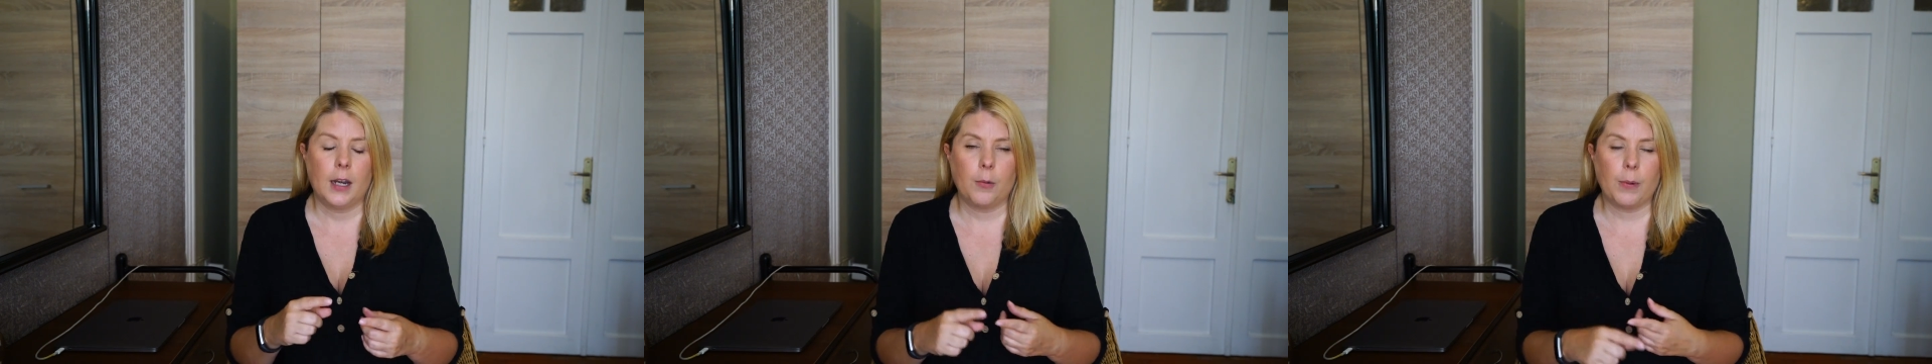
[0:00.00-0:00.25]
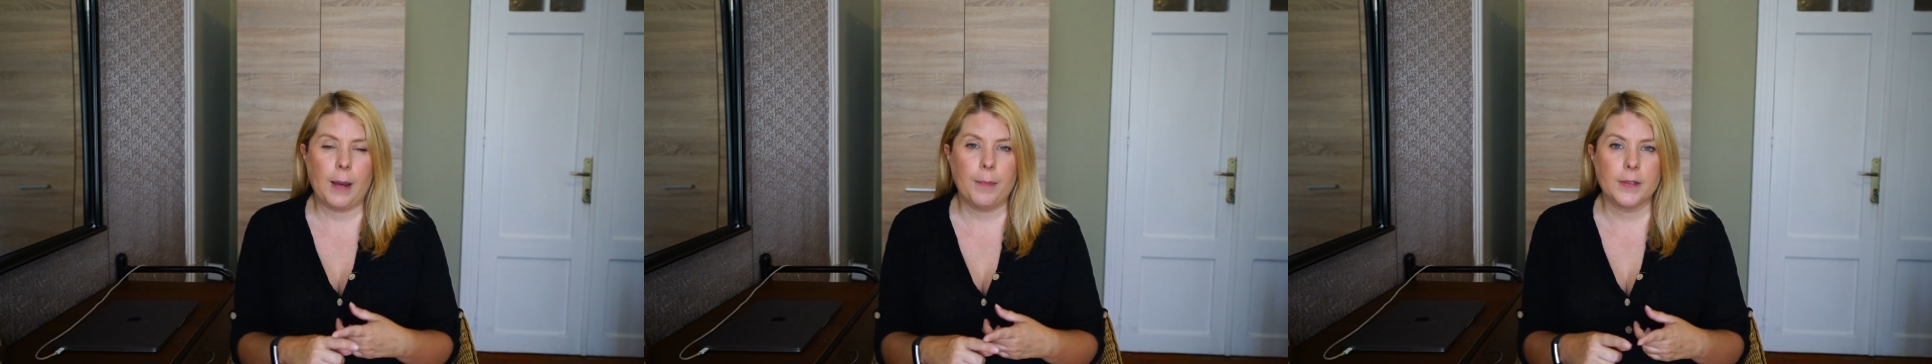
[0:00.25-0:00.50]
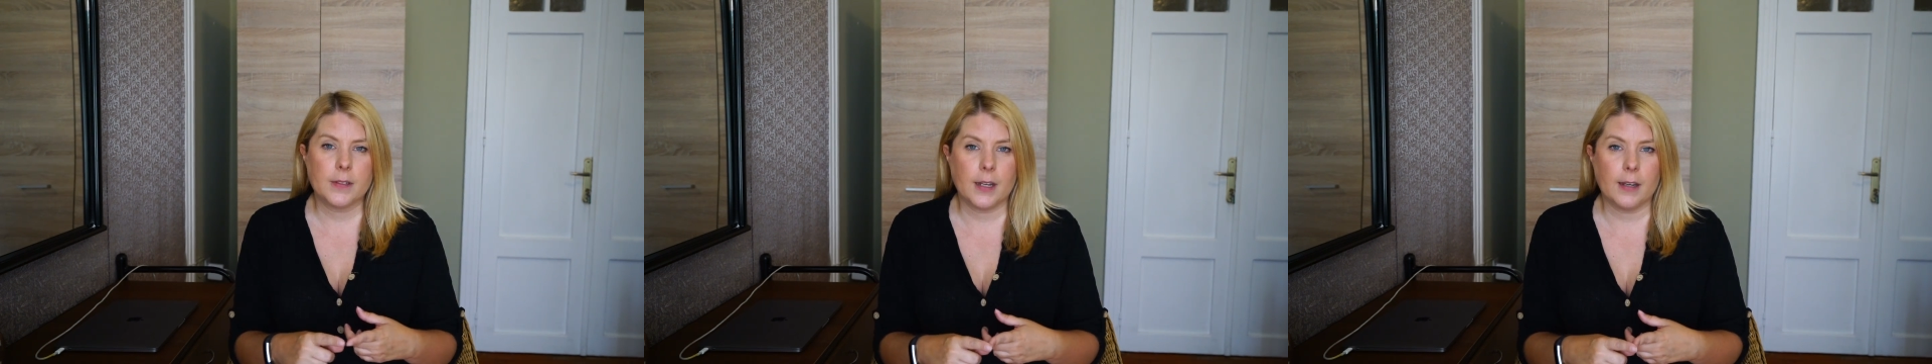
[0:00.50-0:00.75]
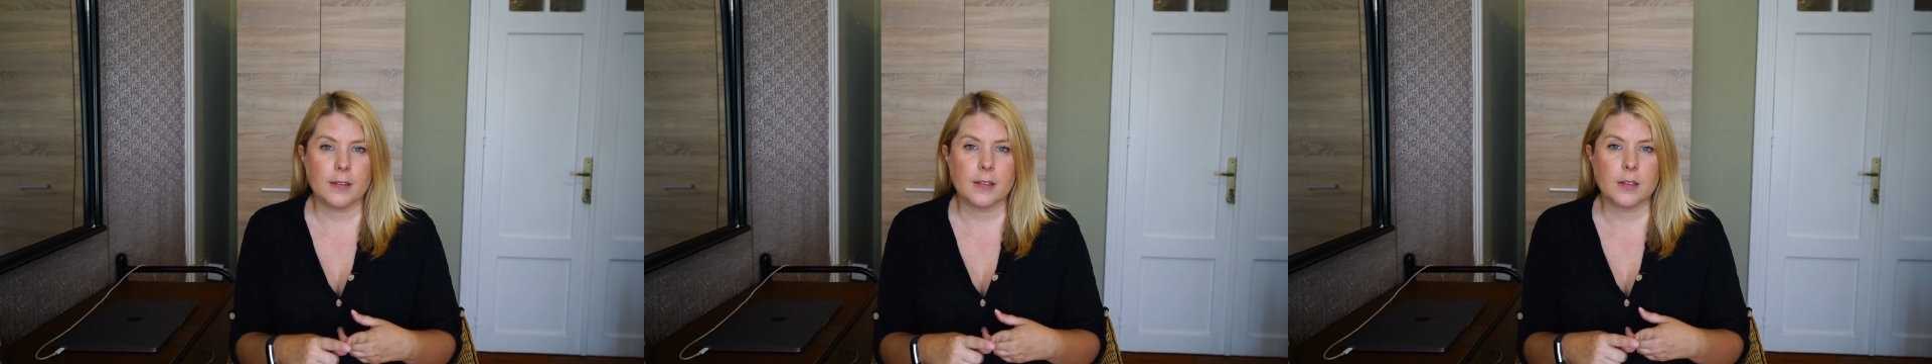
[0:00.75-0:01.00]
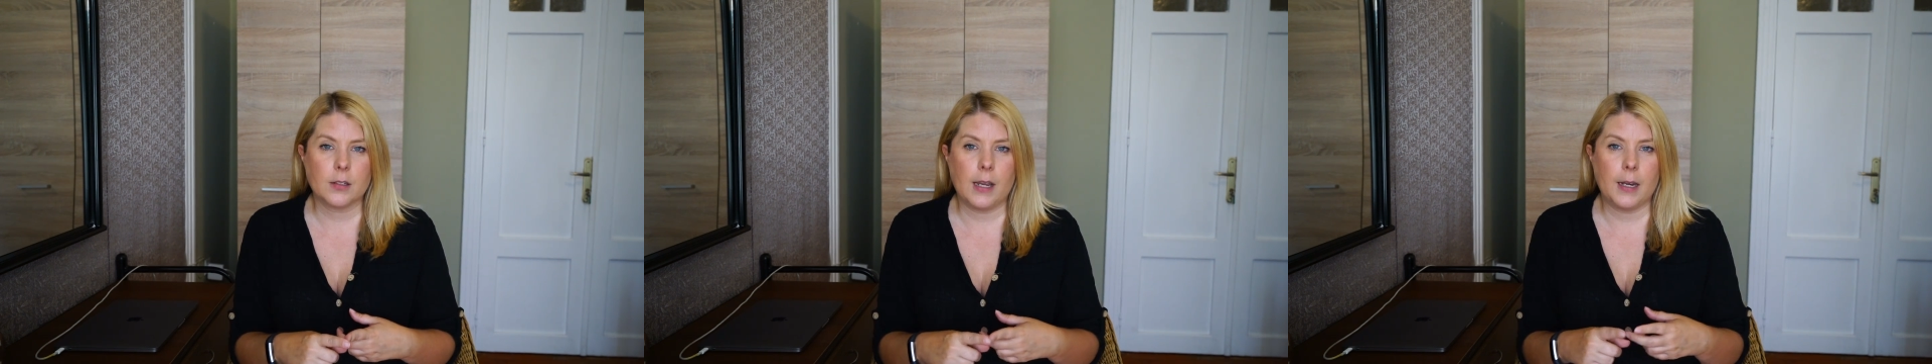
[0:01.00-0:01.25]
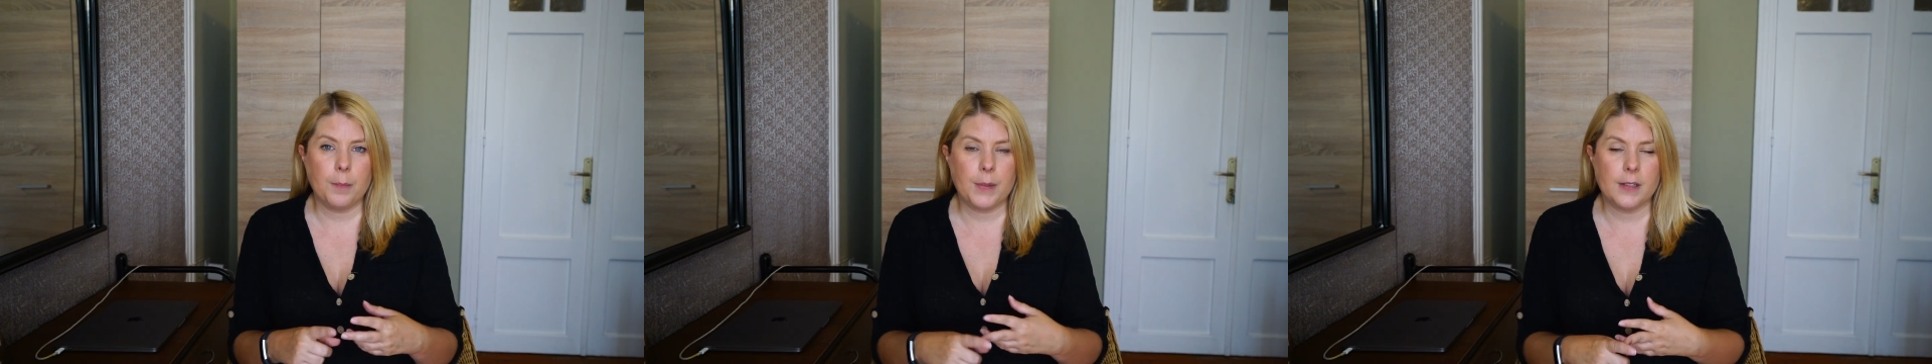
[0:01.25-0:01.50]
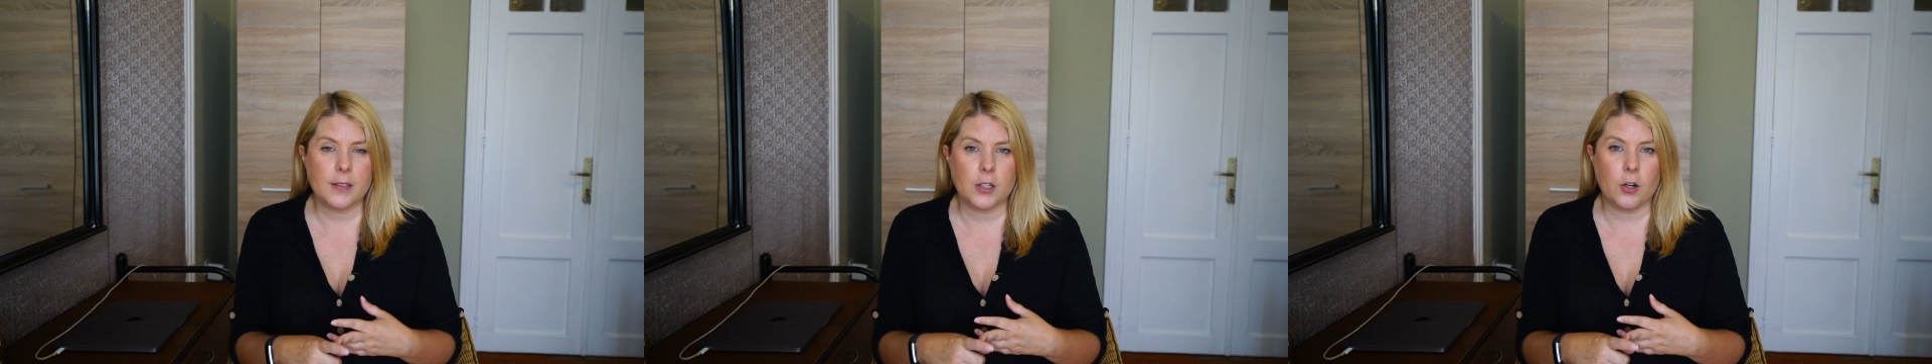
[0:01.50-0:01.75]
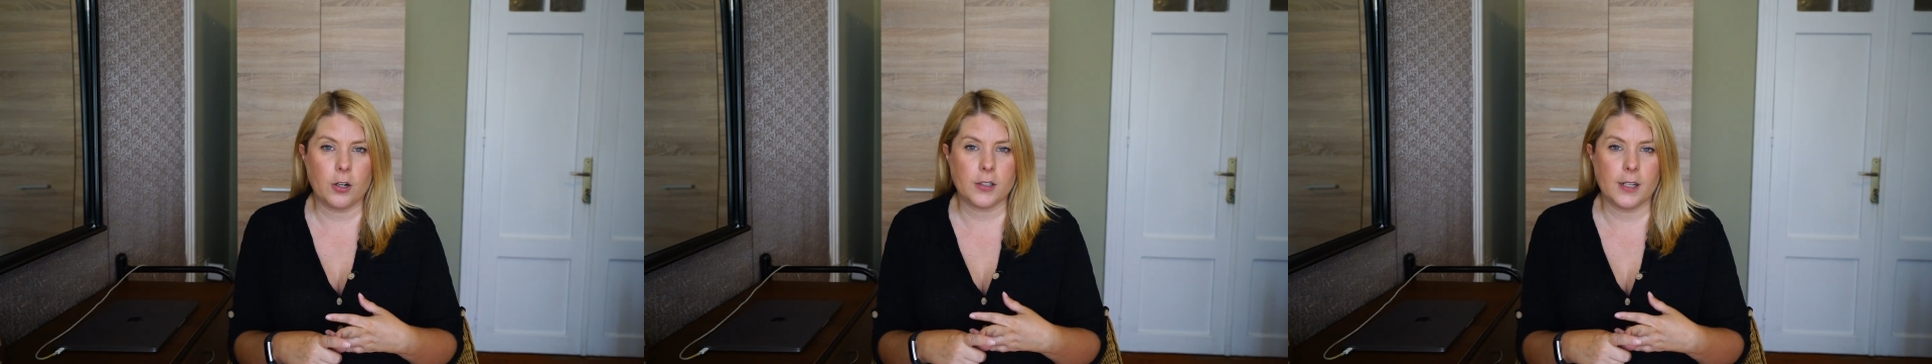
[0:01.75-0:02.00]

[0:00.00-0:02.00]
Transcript: a rapid test and a PCR